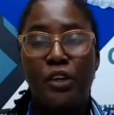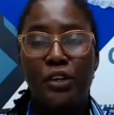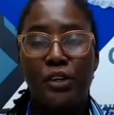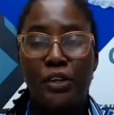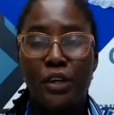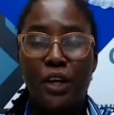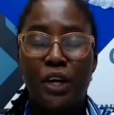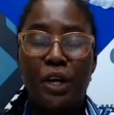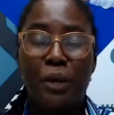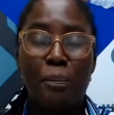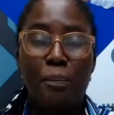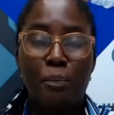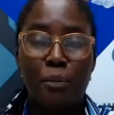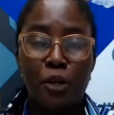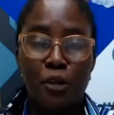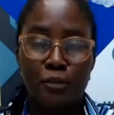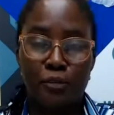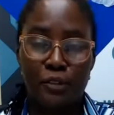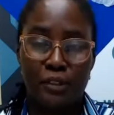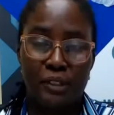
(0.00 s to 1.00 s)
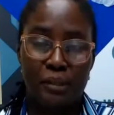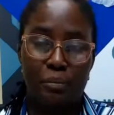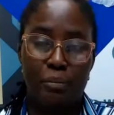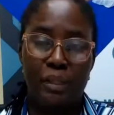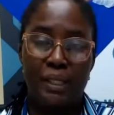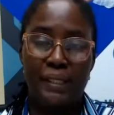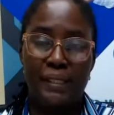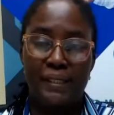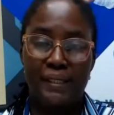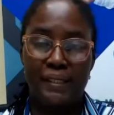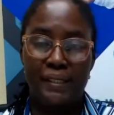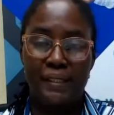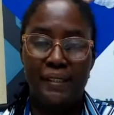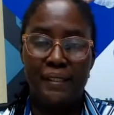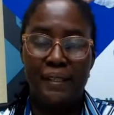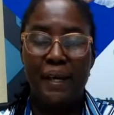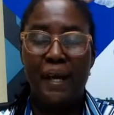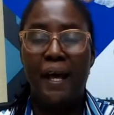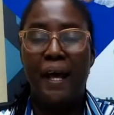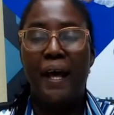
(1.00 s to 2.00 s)
your
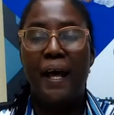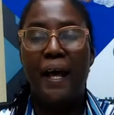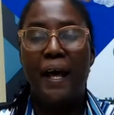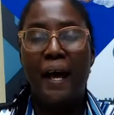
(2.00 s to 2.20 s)
profitability